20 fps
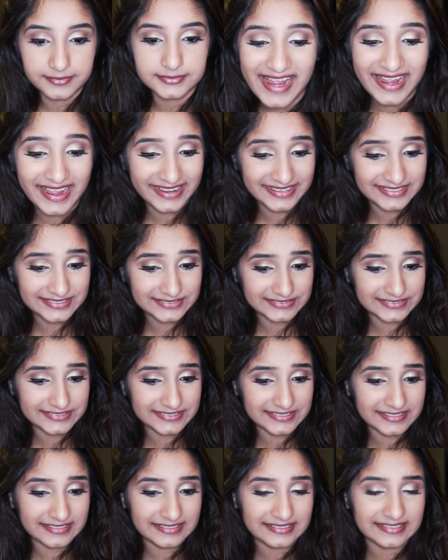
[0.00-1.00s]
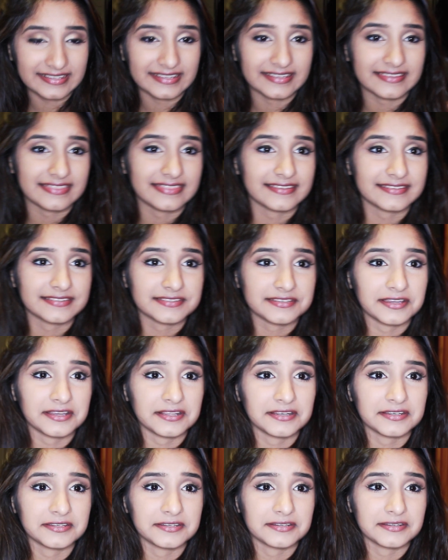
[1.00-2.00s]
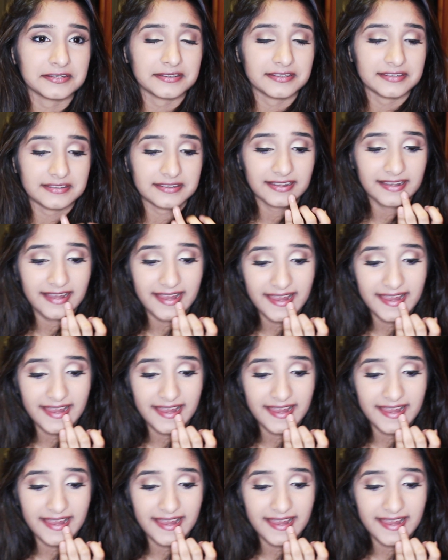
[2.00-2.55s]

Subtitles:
I do not like this color.